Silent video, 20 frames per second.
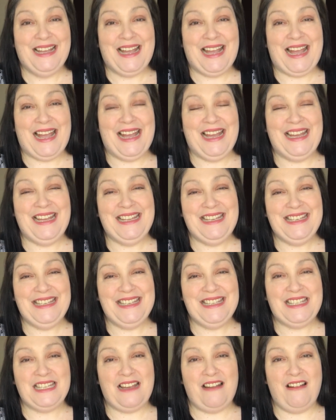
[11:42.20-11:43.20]

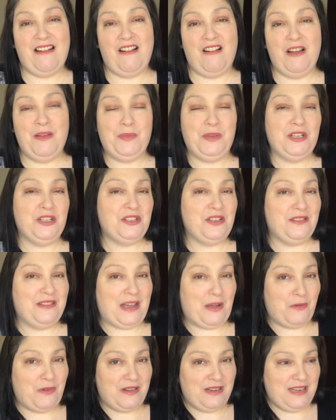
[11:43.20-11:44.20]
and I'm going to do
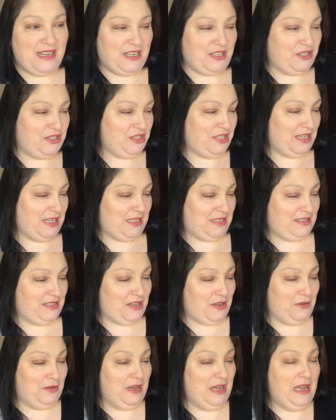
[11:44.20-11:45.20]
that one next year.
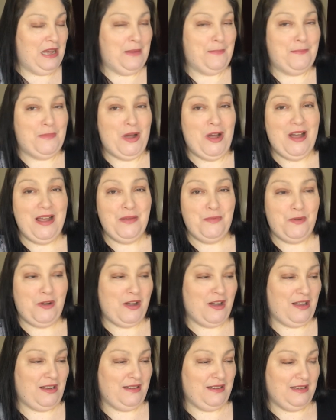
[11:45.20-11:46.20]
So my
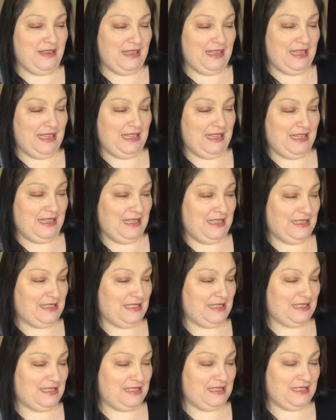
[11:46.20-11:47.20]
one
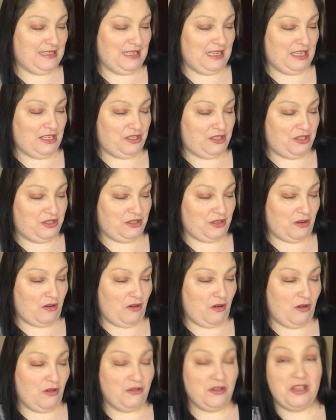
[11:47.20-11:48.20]
is stitched
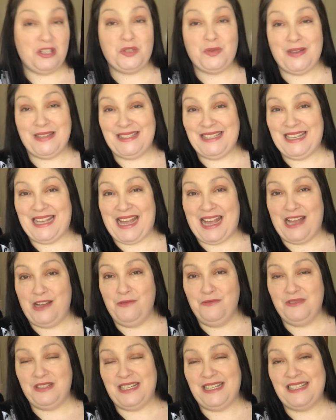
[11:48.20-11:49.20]
on 20
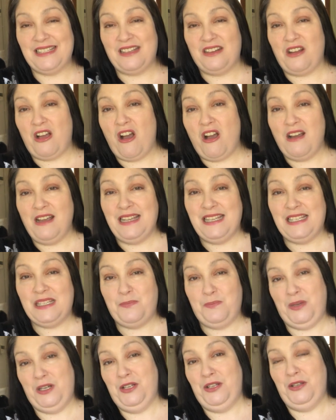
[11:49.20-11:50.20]
count, and it's an ice
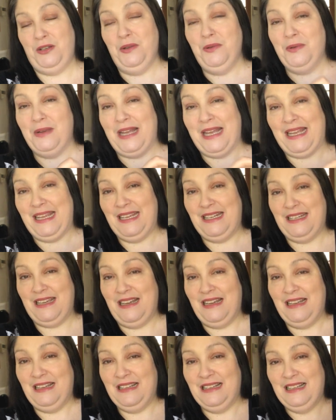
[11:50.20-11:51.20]
blue
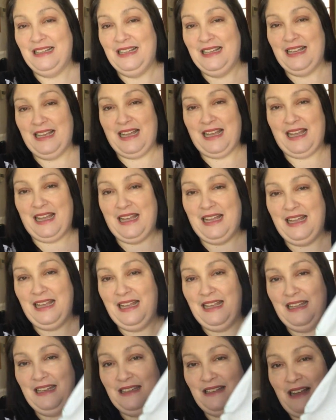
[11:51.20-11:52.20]
Ada,
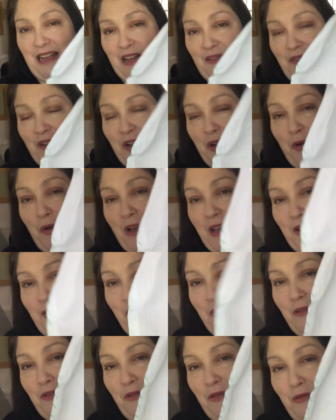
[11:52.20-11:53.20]
and I haven't quite
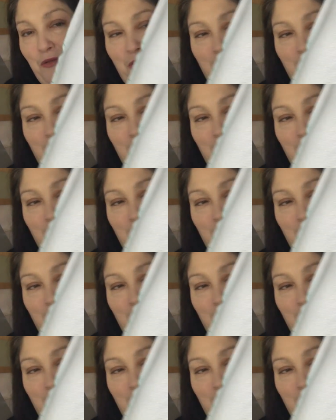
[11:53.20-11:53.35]
got caught